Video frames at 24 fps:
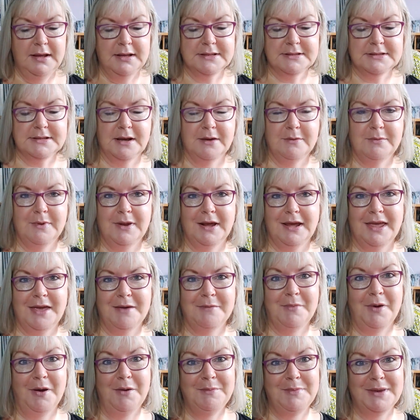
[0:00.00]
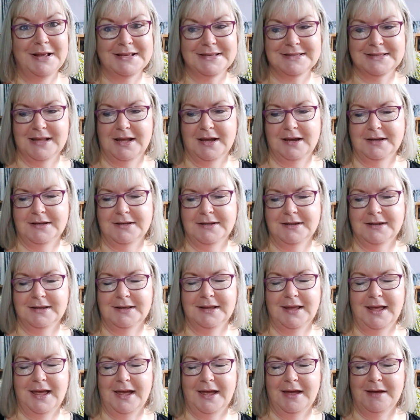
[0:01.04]
So when I came home last night,
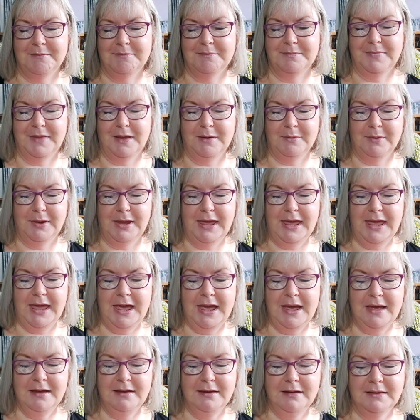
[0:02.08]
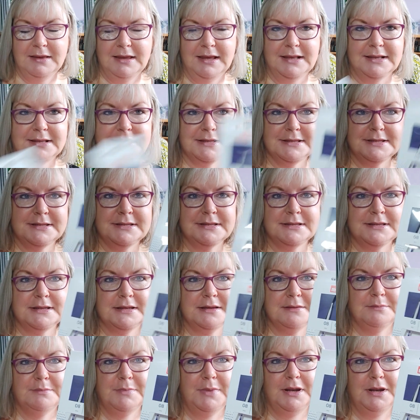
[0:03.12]
um, they were here. It's
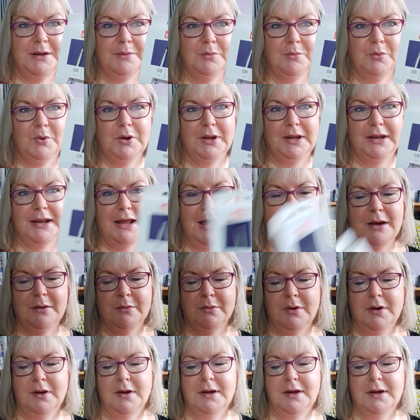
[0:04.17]
Monday morning now.